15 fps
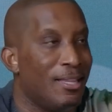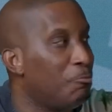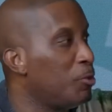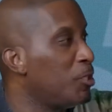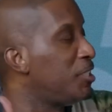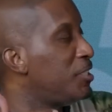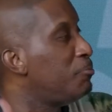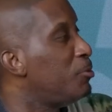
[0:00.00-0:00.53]

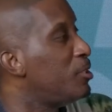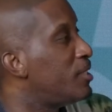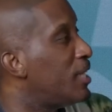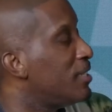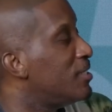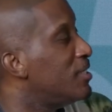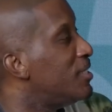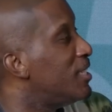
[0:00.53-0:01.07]
which
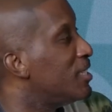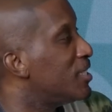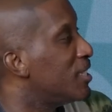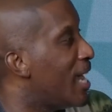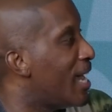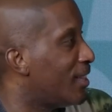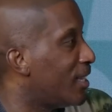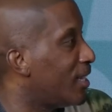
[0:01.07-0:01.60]
takes
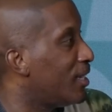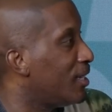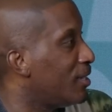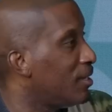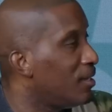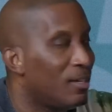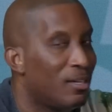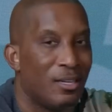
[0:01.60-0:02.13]
intentionality.
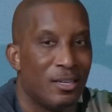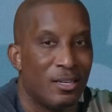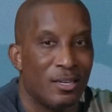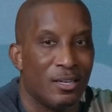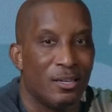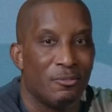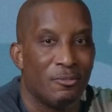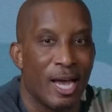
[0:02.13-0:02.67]
Intentionality,
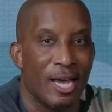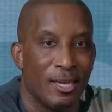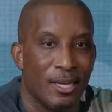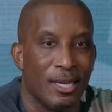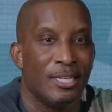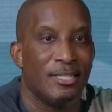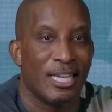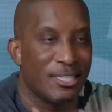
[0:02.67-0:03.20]
right?
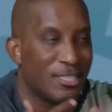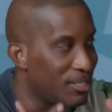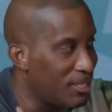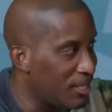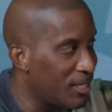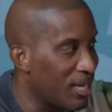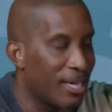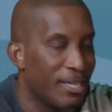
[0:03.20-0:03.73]
It takes
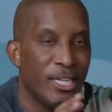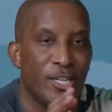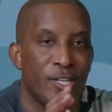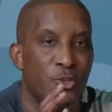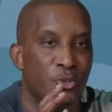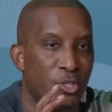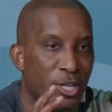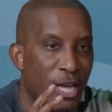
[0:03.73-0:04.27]
intentionality. I need mm-hmm. to
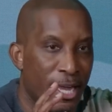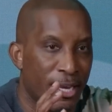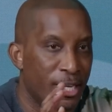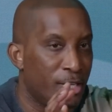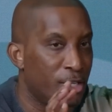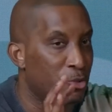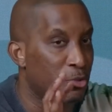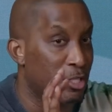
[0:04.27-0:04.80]
use it. I
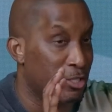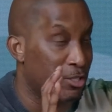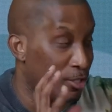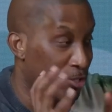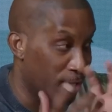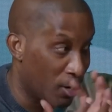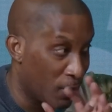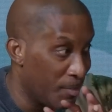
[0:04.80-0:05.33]
need to use this
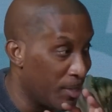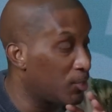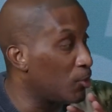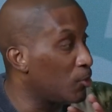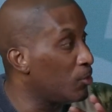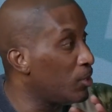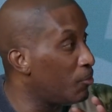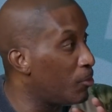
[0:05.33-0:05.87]
discernment
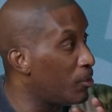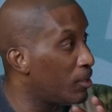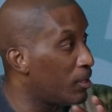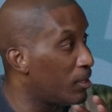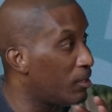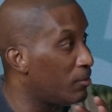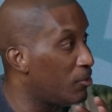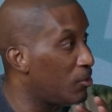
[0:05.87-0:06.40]
tool that we're going to
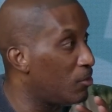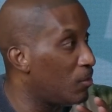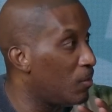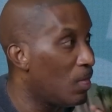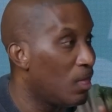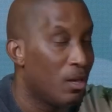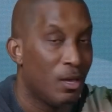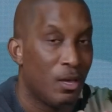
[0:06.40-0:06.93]
give you.
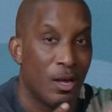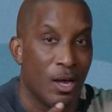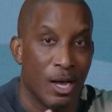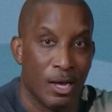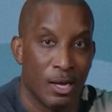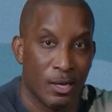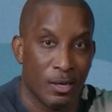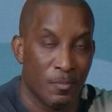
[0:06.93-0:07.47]

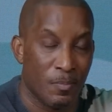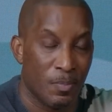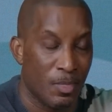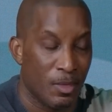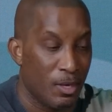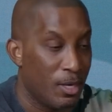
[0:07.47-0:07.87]
Mm-hmm.